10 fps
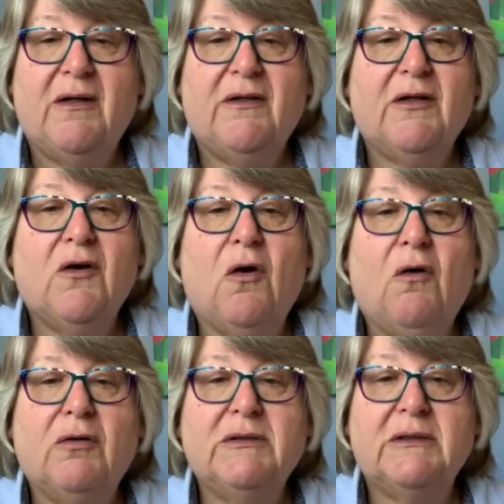the
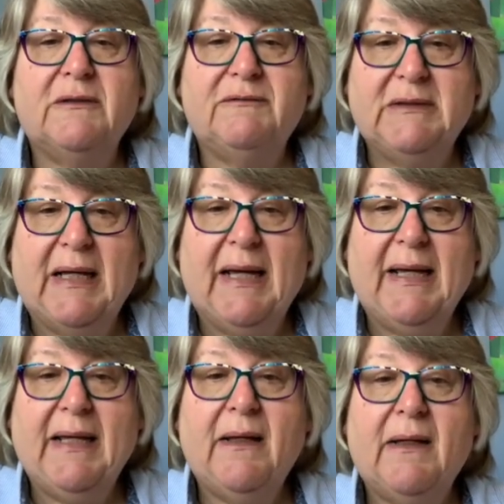God of
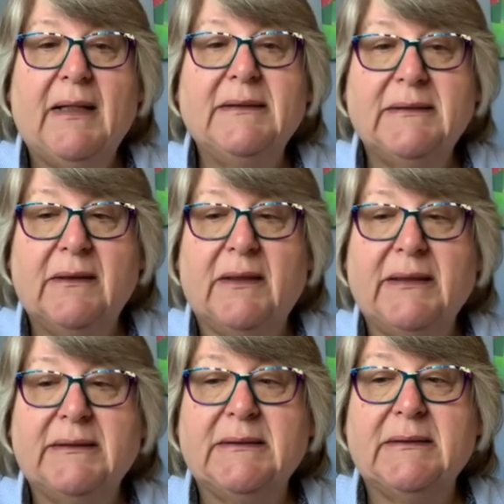day and
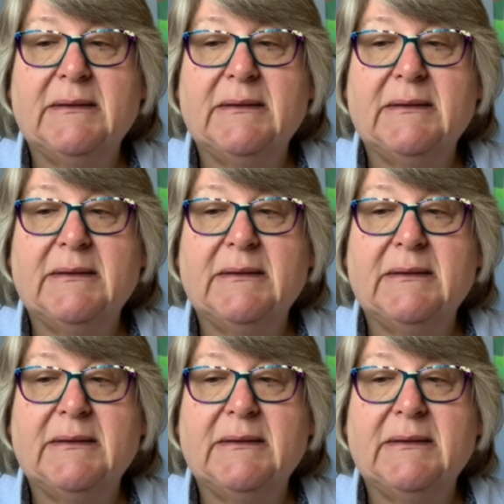night,